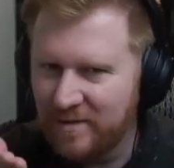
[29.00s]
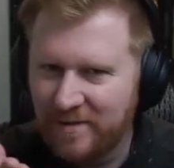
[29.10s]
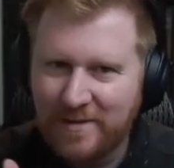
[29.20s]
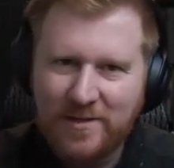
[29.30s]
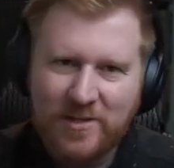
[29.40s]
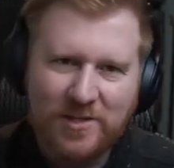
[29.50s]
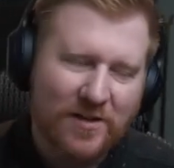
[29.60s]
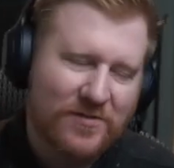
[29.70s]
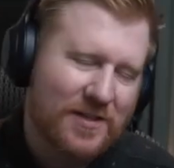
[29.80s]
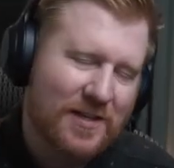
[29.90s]
chef's
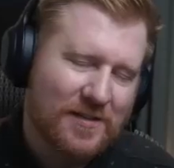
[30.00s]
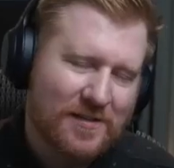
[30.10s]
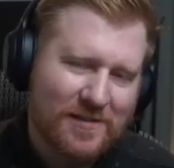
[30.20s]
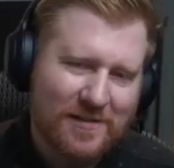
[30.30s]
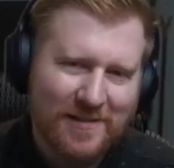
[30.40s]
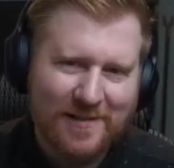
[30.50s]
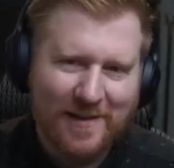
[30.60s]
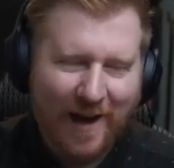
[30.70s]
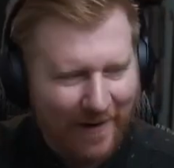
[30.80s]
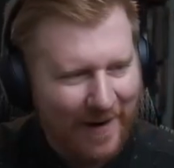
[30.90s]
kiss.
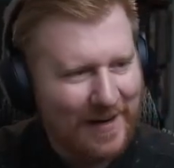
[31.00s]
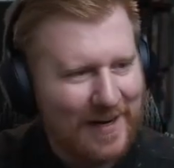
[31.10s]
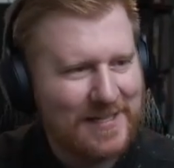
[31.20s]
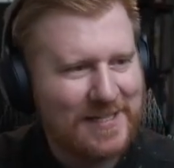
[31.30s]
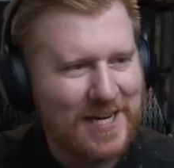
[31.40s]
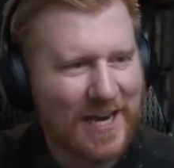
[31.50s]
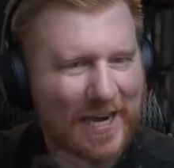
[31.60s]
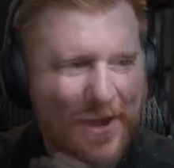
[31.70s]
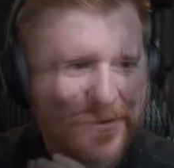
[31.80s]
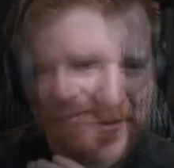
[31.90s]
Alright, let's check it out.